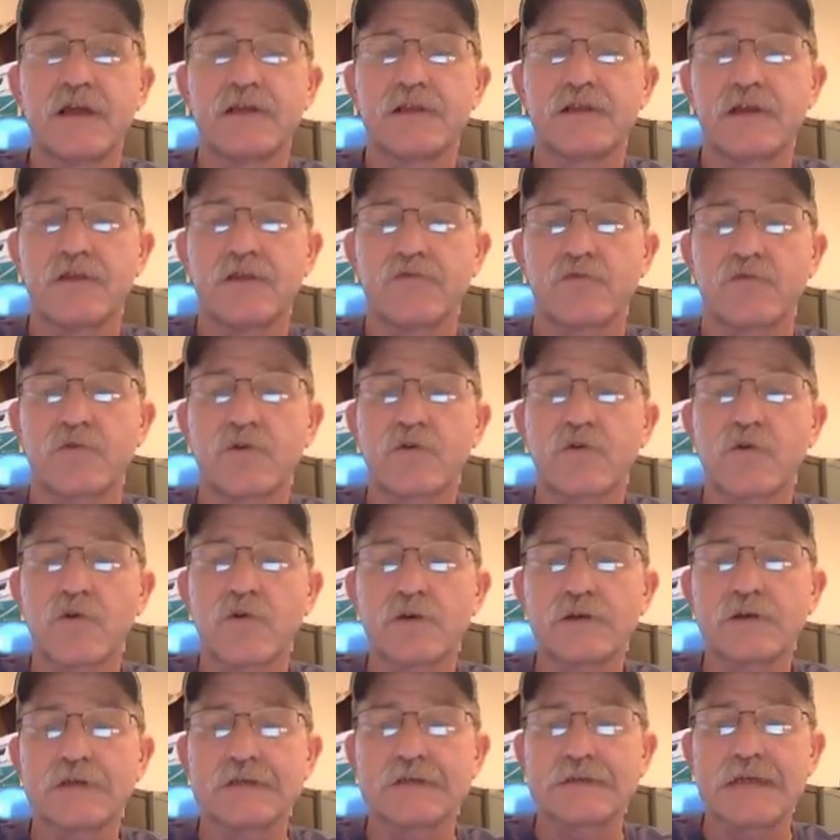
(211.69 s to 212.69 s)
that we're
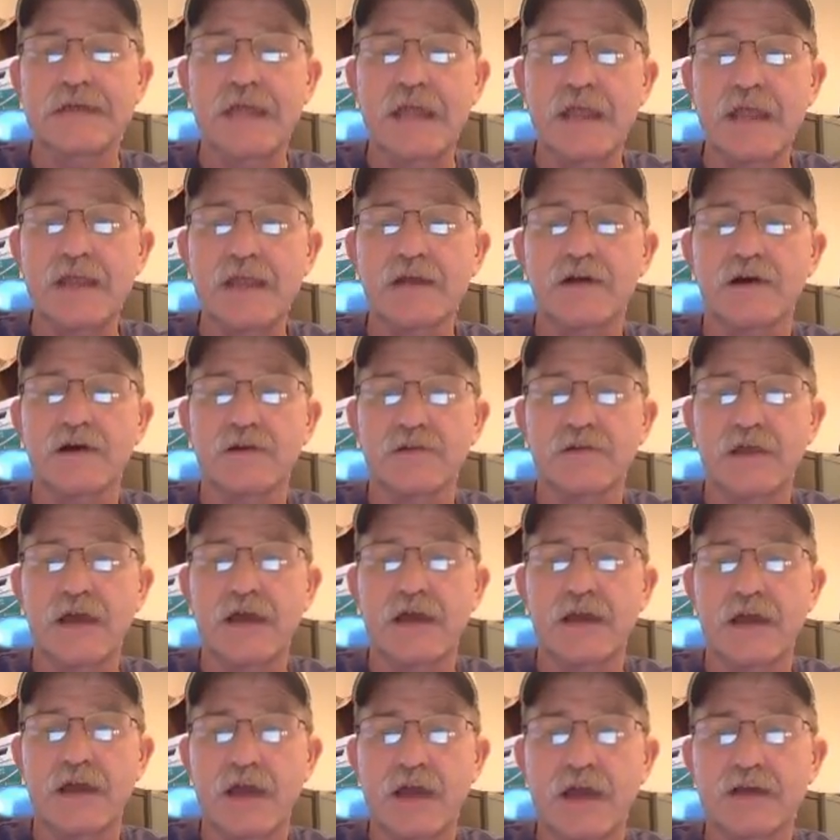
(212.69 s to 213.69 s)
going to take on
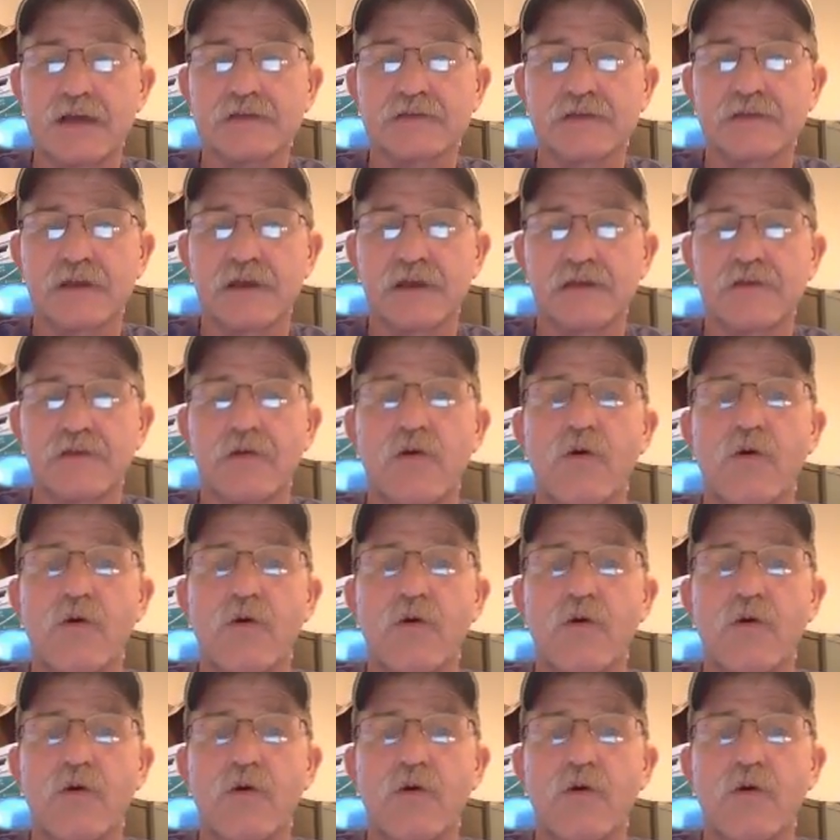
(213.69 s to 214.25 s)
that asset